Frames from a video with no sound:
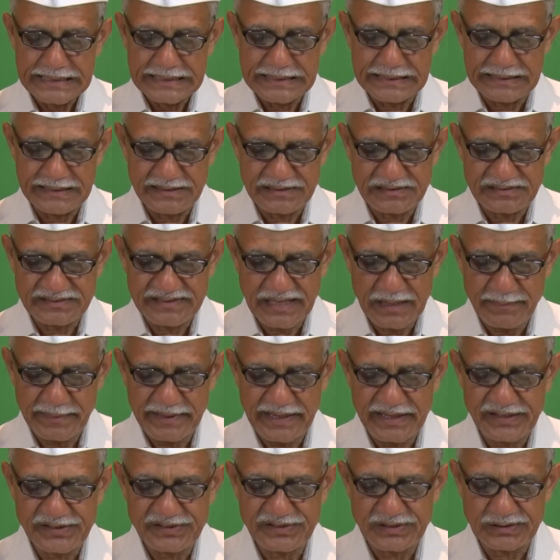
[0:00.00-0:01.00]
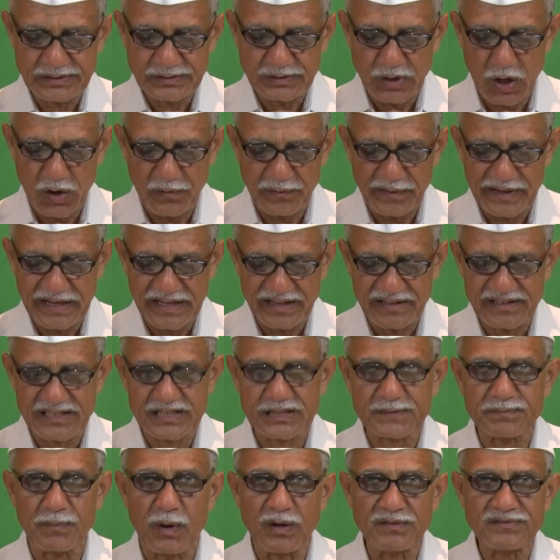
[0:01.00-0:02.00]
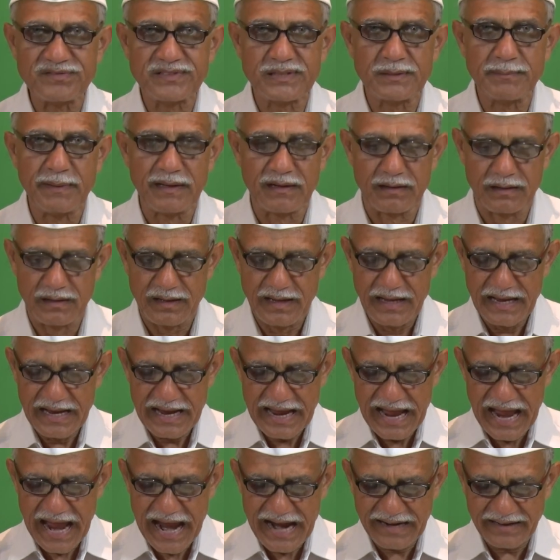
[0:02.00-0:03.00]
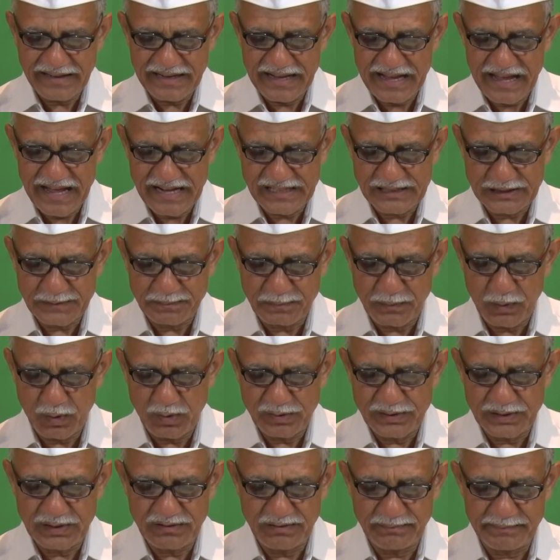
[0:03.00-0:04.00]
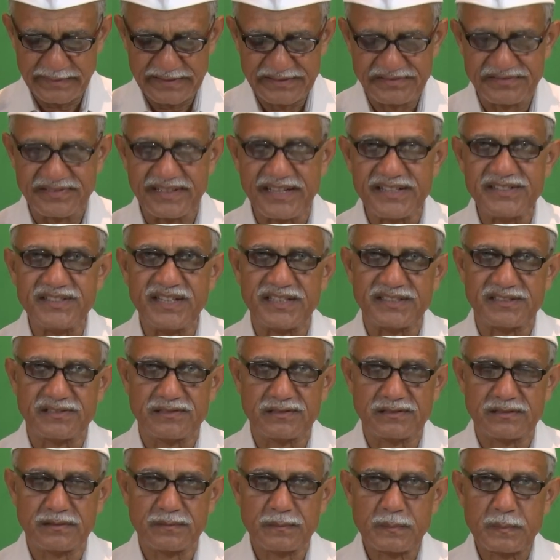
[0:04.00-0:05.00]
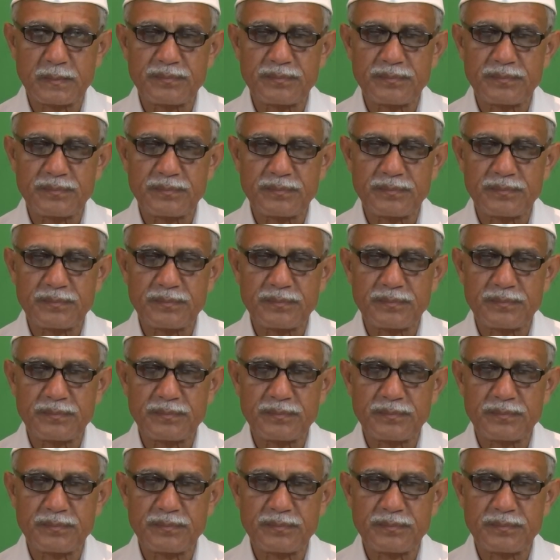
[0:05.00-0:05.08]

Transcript: dissemination of irresponsible and explosive messages,